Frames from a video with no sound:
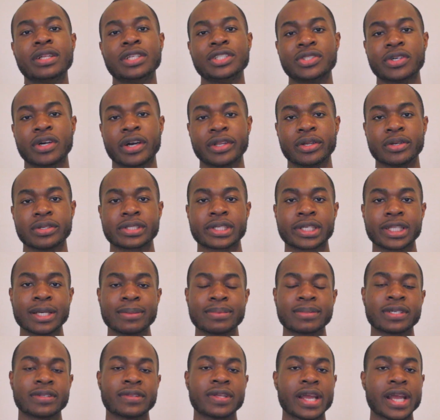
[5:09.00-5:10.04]
enjoy those
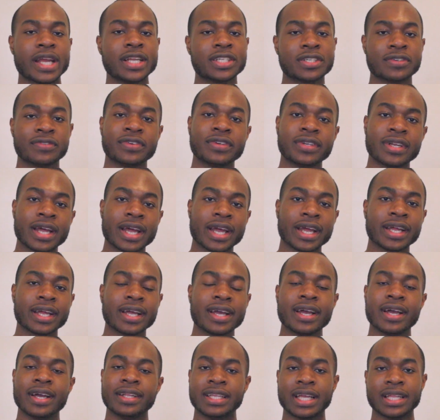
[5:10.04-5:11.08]
clips of the interview day.
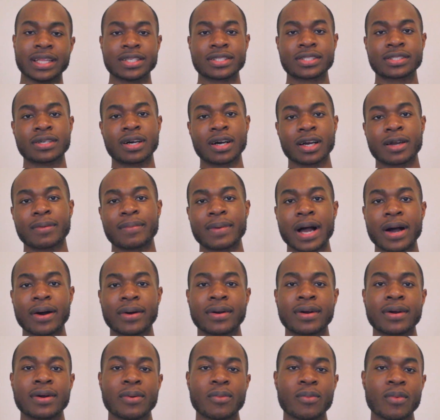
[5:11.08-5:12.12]
Now let's talk
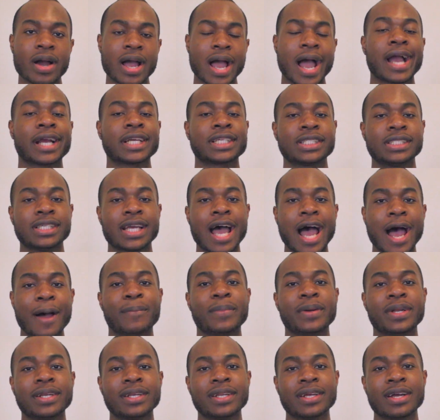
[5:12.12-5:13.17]
about what actually
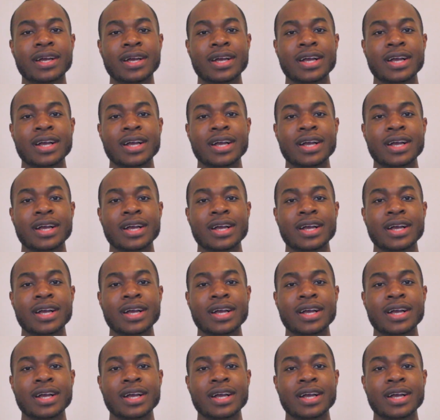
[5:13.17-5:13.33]
happened.